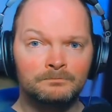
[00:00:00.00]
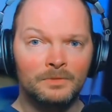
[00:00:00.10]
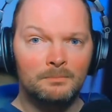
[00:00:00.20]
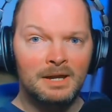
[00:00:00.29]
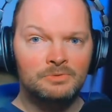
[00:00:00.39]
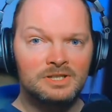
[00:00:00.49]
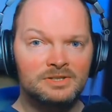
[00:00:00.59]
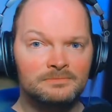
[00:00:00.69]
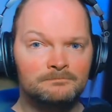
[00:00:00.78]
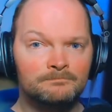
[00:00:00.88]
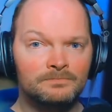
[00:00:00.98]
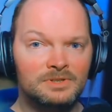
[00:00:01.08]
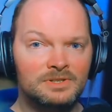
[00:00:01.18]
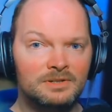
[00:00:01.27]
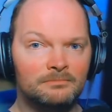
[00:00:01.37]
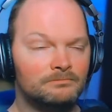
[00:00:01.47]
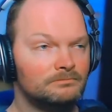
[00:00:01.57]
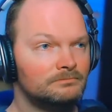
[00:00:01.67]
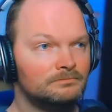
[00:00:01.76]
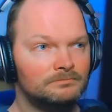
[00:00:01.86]
The Mounties? Is it
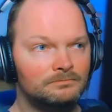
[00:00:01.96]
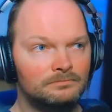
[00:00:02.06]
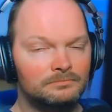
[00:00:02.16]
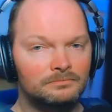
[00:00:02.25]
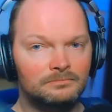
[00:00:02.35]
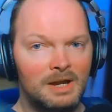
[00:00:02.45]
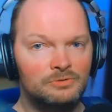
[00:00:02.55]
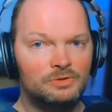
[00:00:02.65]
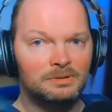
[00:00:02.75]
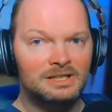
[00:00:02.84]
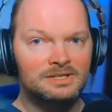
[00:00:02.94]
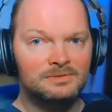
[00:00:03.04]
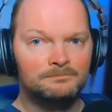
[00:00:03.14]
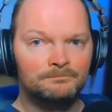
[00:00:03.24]
mounted police?